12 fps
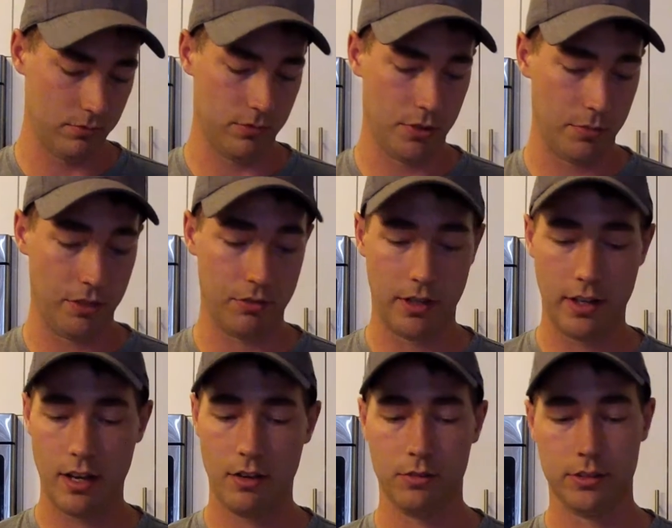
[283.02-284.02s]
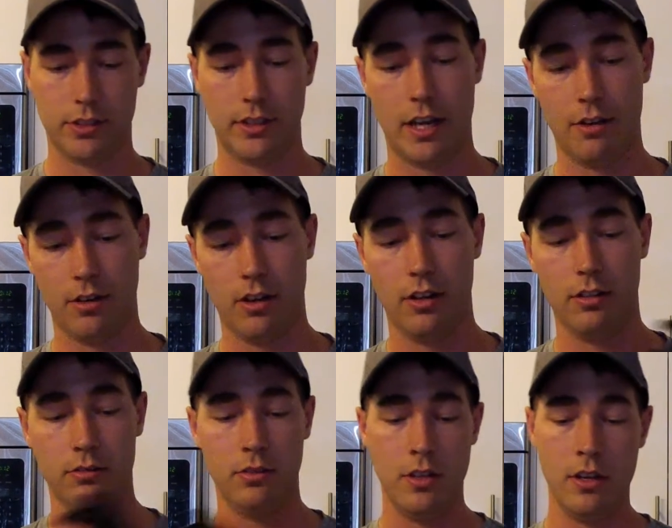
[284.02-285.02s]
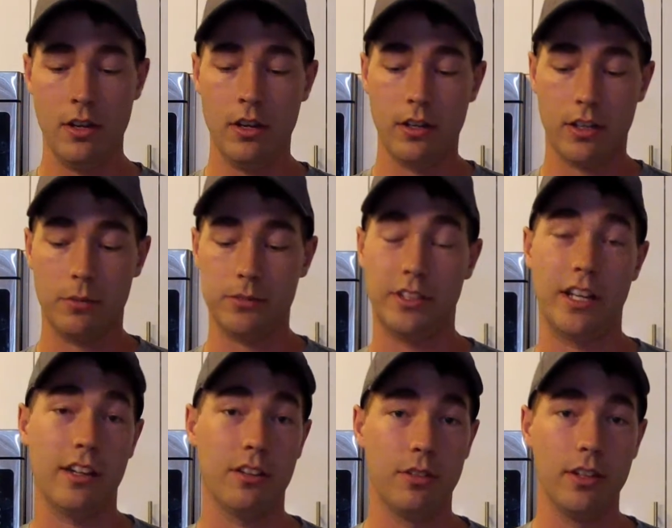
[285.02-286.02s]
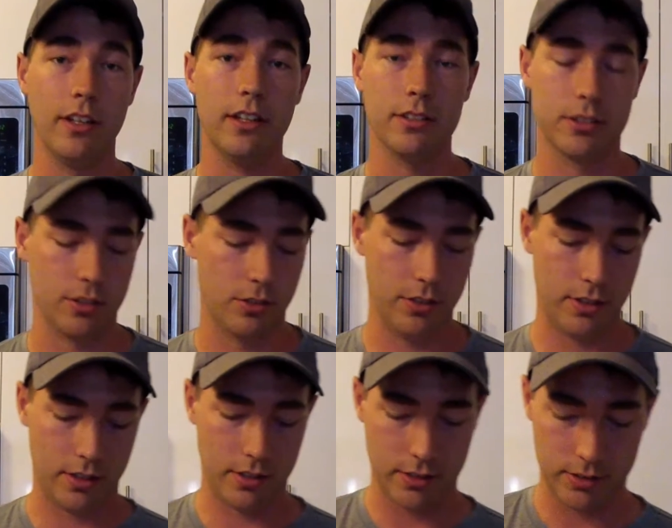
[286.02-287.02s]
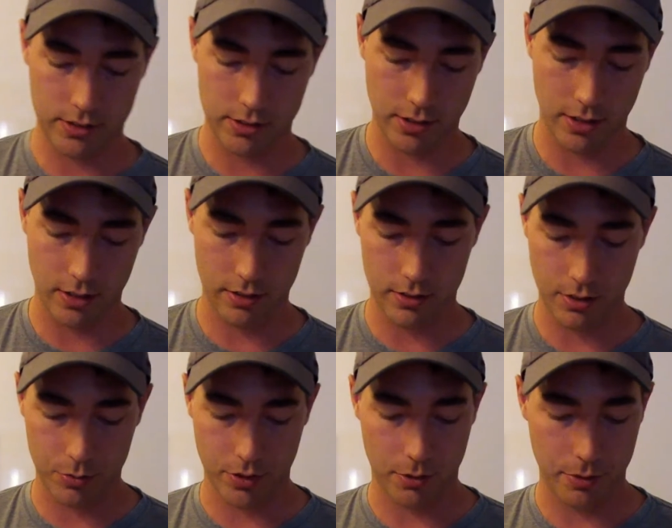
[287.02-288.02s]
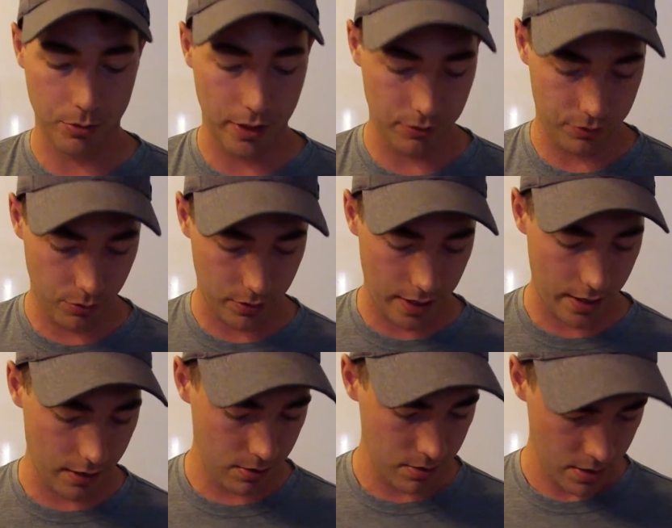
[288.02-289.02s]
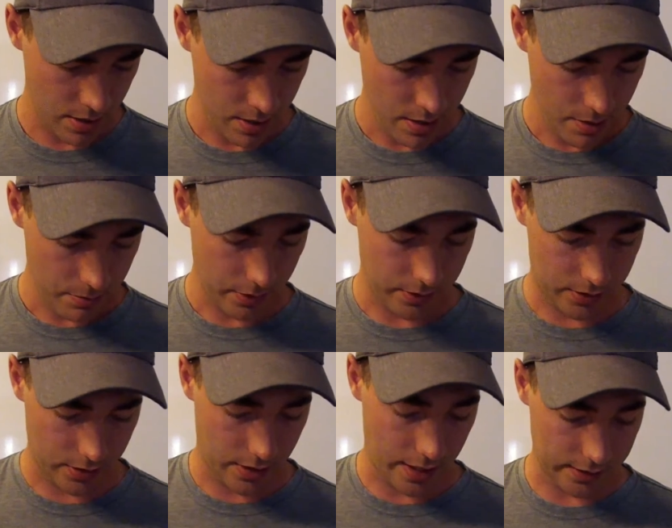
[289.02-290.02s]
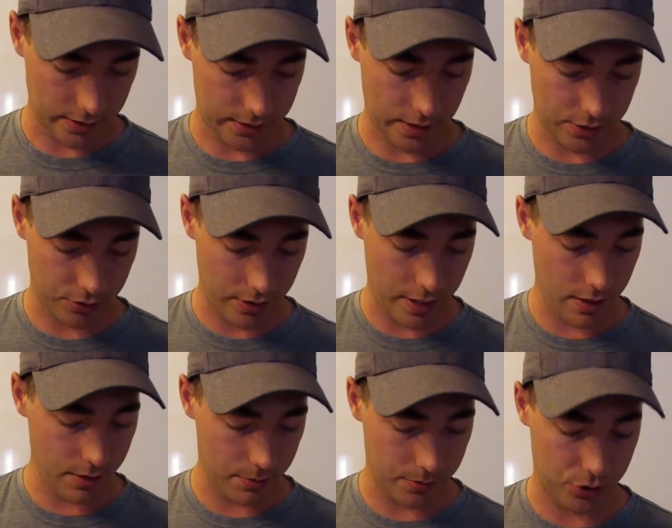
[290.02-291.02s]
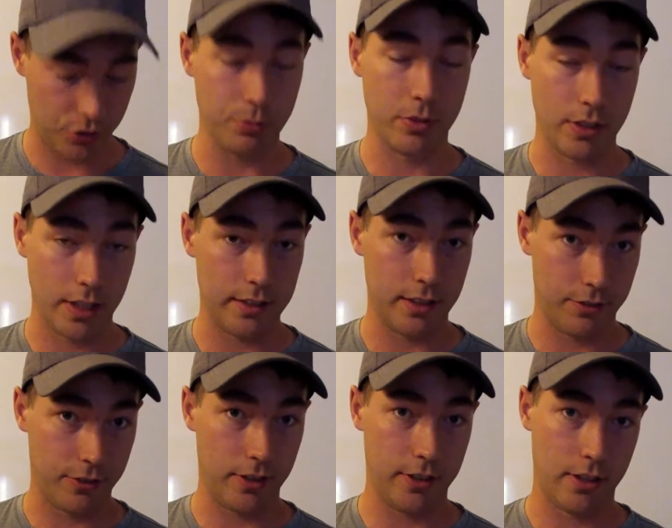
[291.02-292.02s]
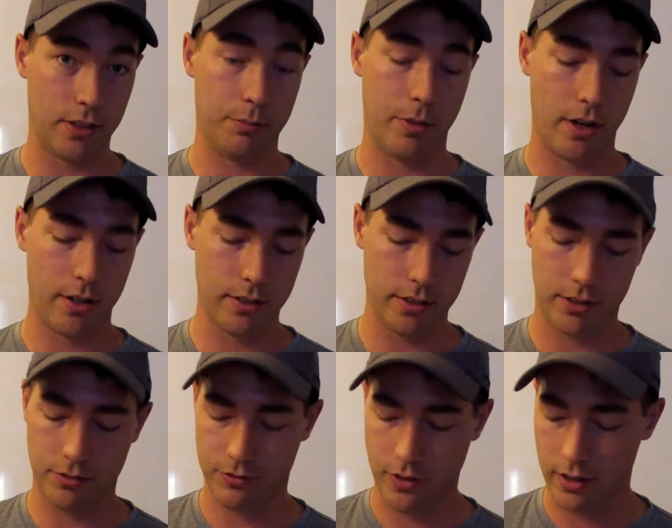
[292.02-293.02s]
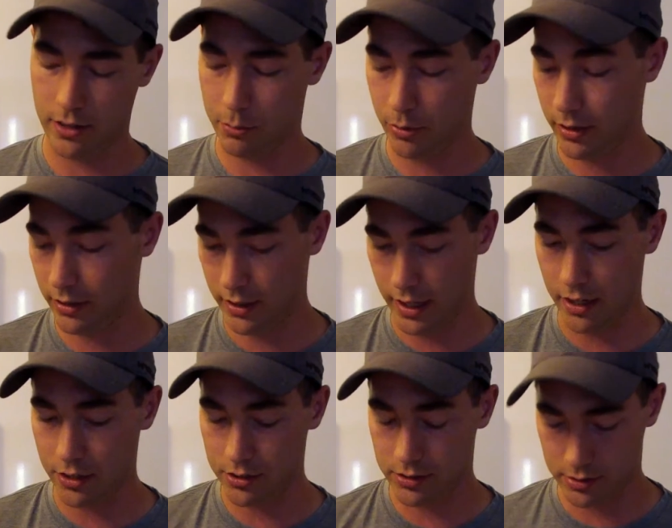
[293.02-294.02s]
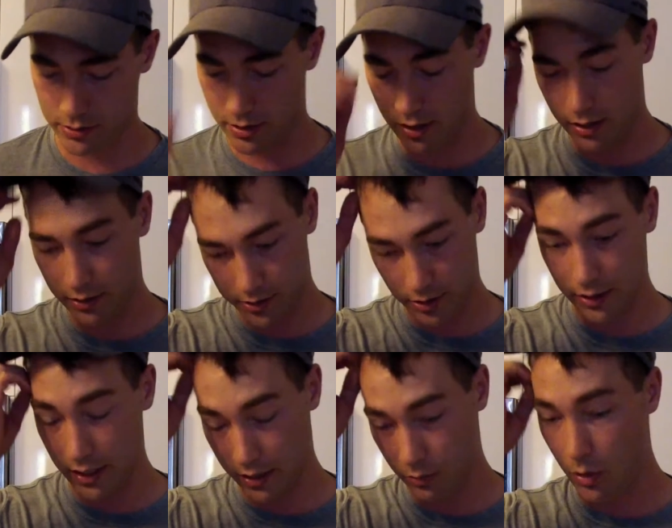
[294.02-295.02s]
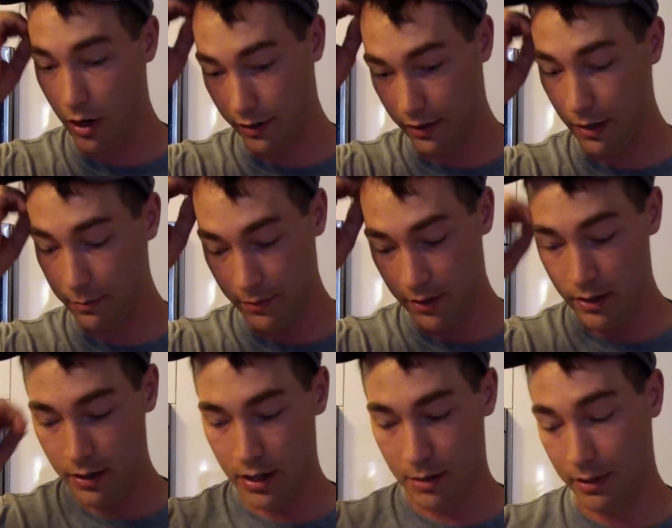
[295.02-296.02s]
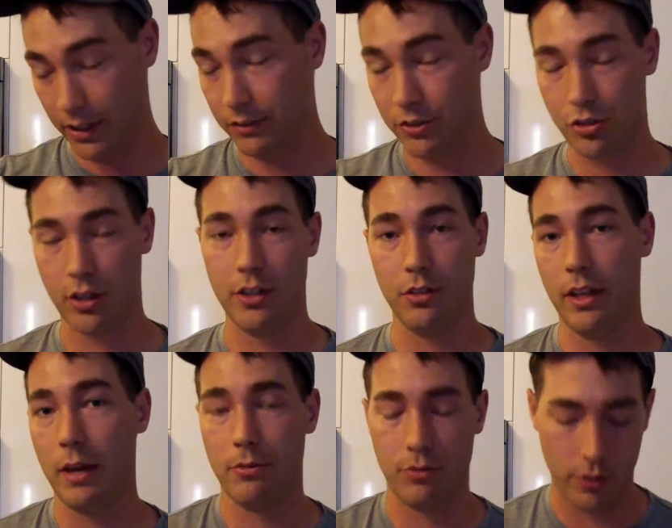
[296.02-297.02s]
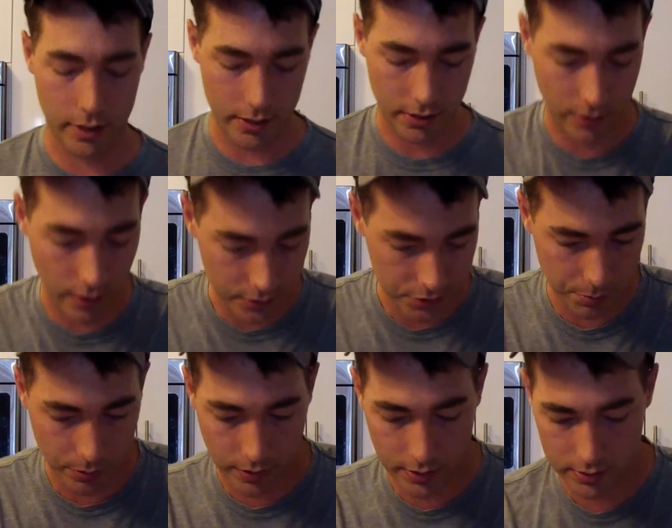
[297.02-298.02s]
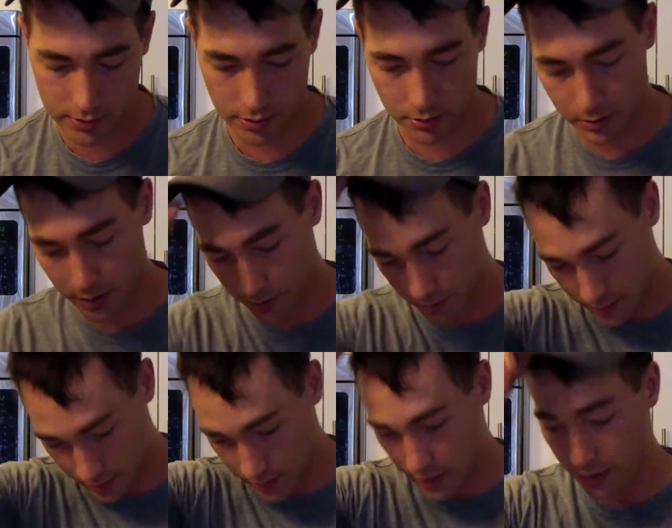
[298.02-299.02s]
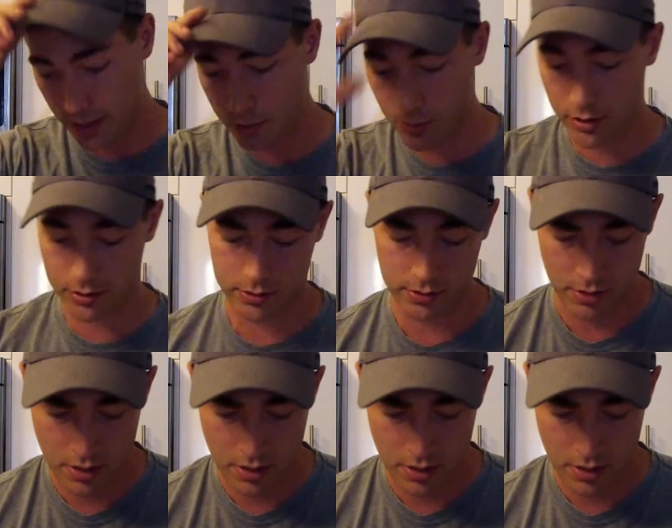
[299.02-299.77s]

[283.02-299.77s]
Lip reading: to me right now. We'll see how it all comes together. Really, this is the only thing that we're going to be waiting for now. But as it stands right now, I'm super glad that I finally got the part. I can finally put in the gauges and start getting it wired up. I might even try and do that before I get the clutch put in, so we'll see how that works.